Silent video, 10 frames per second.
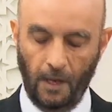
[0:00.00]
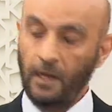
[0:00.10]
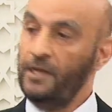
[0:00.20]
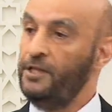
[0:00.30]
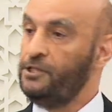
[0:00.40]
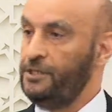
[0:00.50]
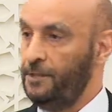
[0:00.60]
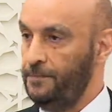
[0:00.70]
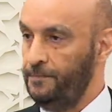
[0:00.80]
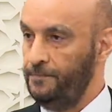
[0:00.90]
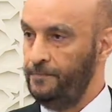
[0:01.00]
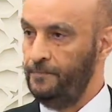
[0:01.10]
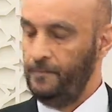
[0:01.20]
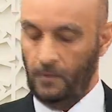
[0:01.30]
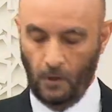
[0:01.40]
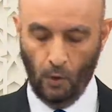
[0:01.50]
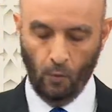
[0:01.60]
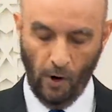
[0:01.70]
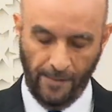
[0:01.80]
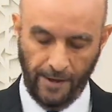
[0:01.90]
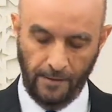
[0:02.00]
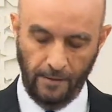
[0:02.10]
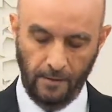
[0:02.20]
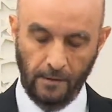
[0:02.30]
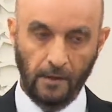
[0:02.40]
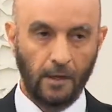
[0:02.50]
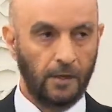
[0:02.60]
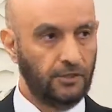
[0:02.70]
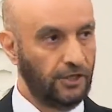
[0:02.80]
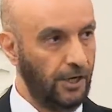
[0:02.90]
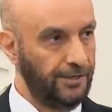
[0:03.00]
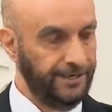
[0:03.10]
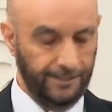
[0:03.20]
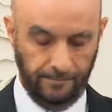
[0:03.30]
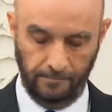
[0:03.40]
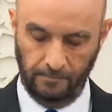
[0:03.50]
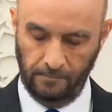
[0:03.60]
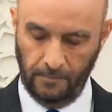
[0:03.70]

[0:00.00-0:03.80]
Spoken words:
In addition, women, children,